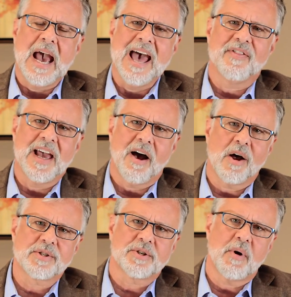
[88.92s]
And they
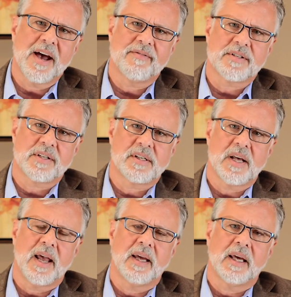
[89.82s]
also have a
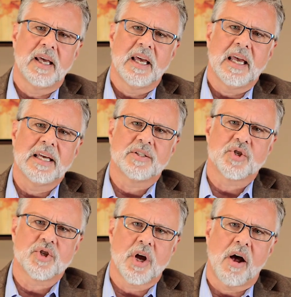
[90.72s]
stake in
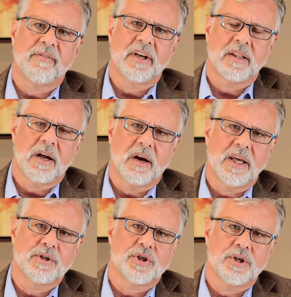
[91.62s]
solving their
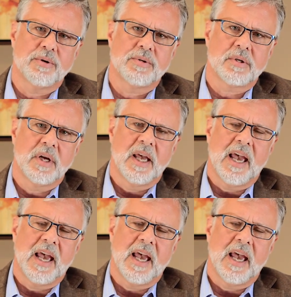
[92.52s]
issues